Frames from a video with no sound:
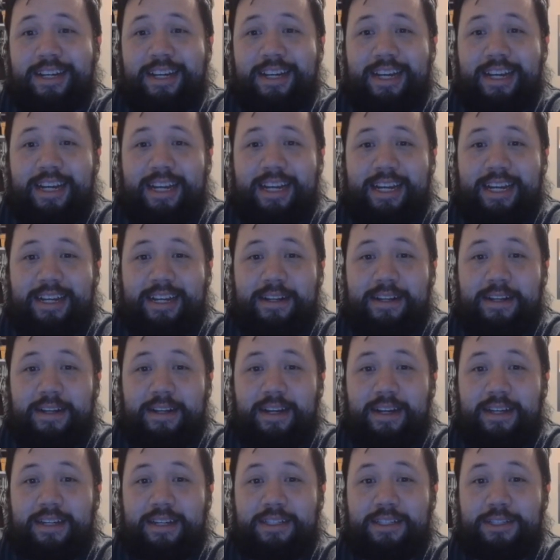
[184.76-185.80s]
and
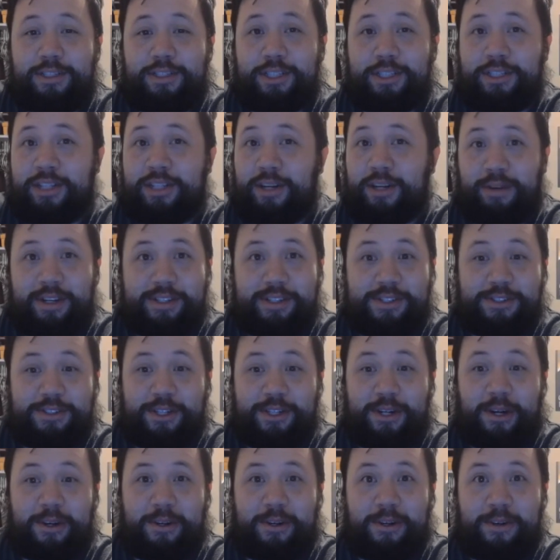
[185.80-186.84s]
uh, she's got a crazy
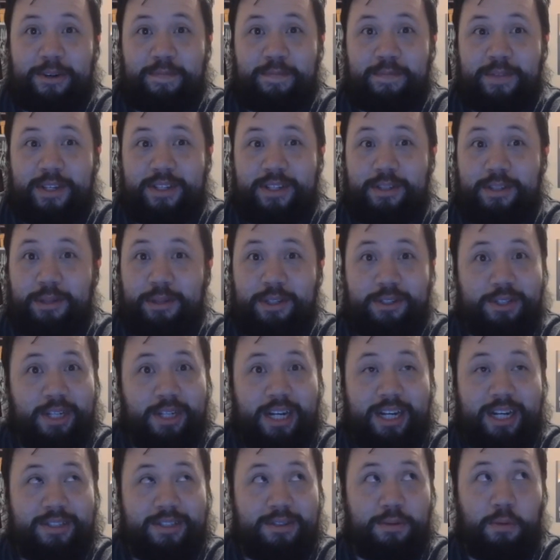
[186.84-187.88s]
chin on her because some of the
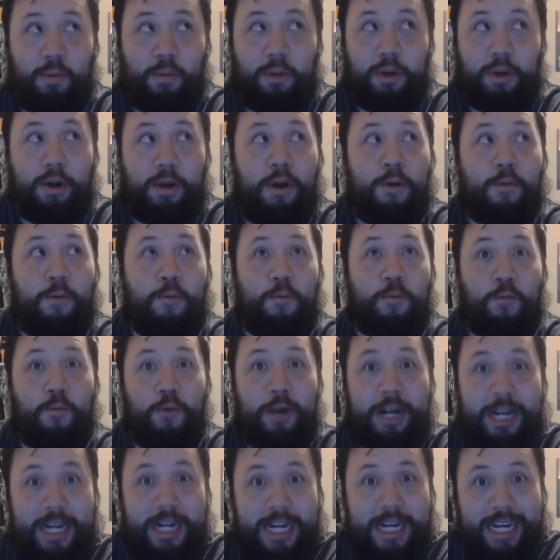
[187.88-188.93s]
shots were
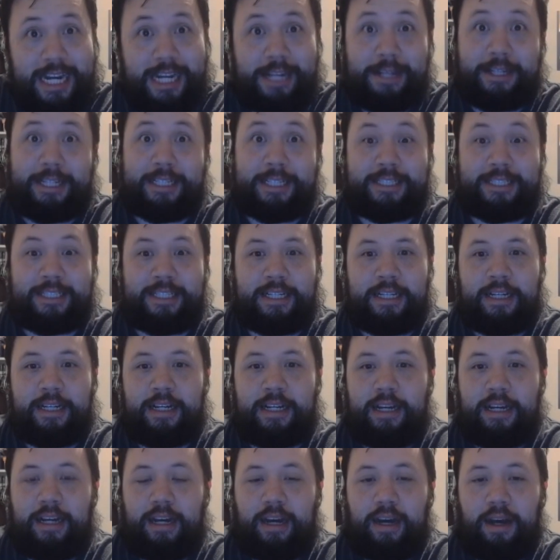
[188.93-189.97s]
ridiculous.
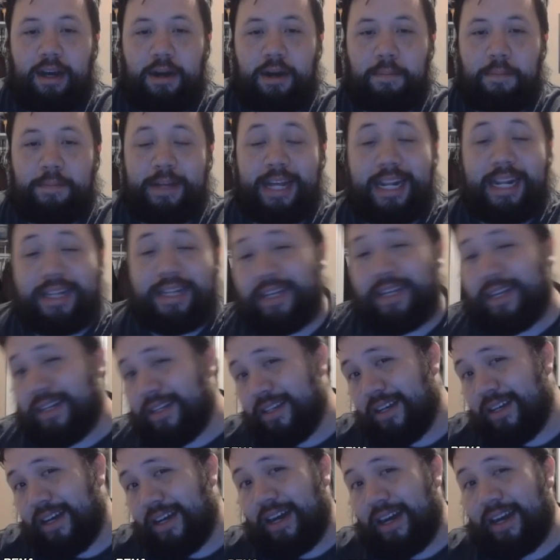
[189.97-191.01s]
Um, and at the end,
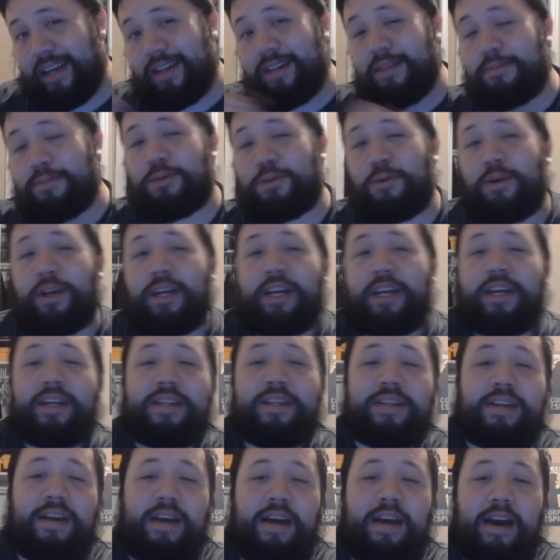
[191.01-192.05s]
I ended up scoring
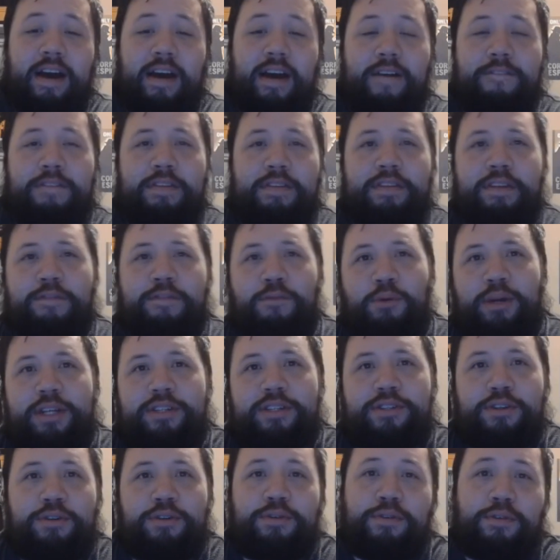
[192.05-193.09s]
it
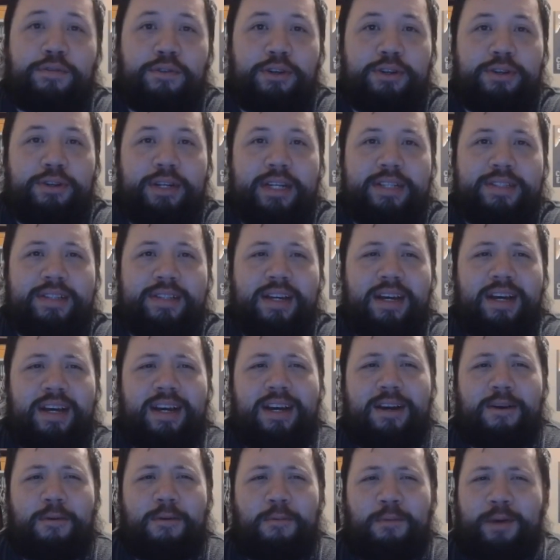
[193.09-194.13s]
50-42 uh, for Nunes.
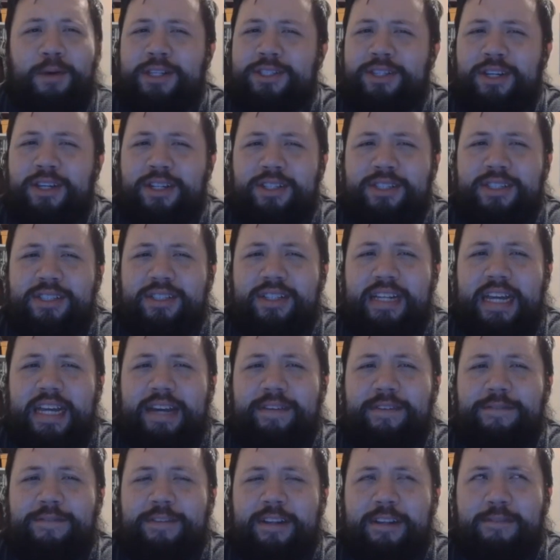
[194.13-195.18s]
One judge gave
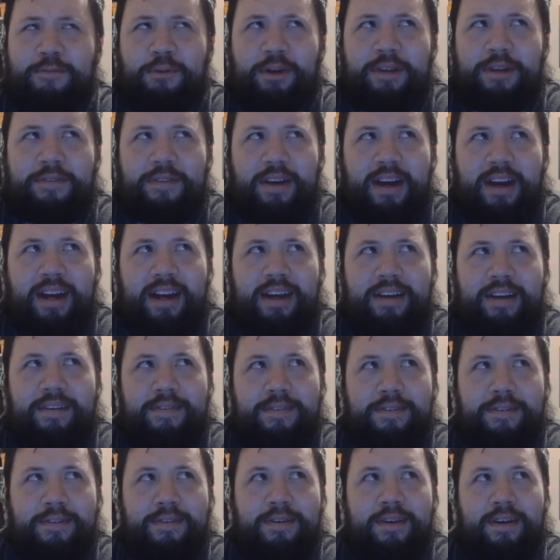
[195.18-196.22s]
it 50-45.
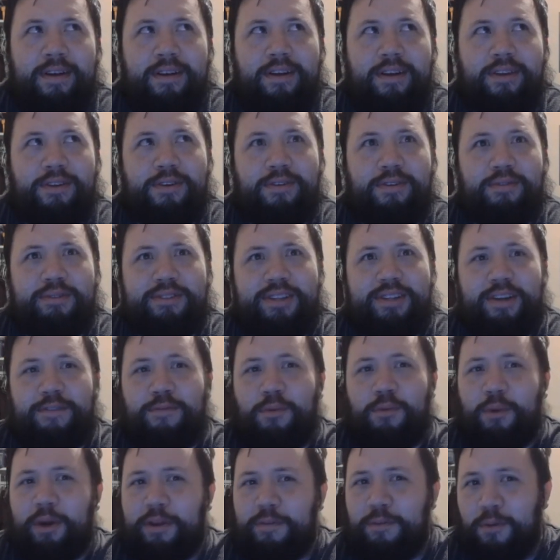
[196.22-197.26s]
Another was like
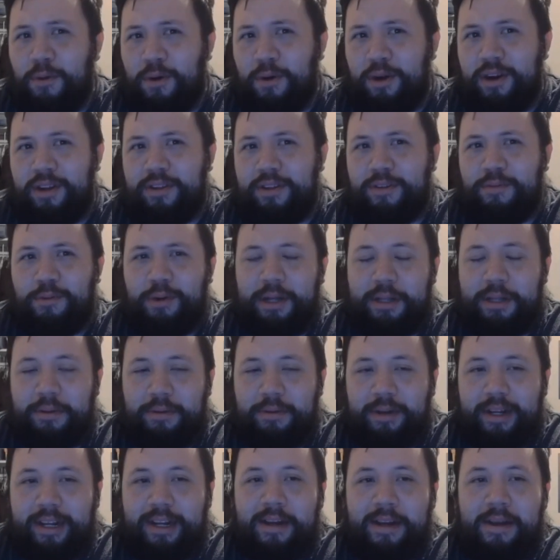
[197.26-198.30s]
44. Another
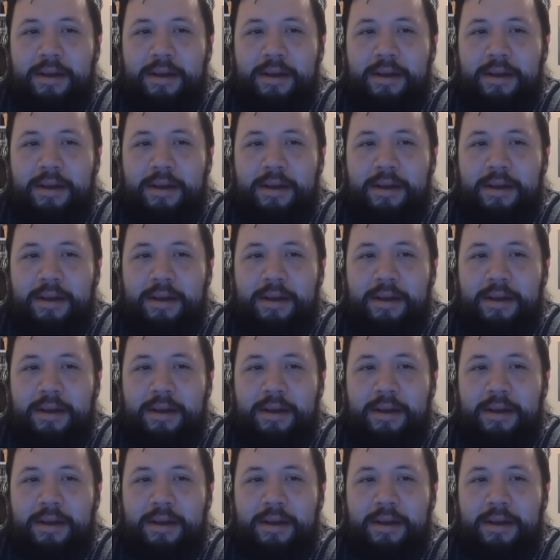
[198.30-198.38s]
43.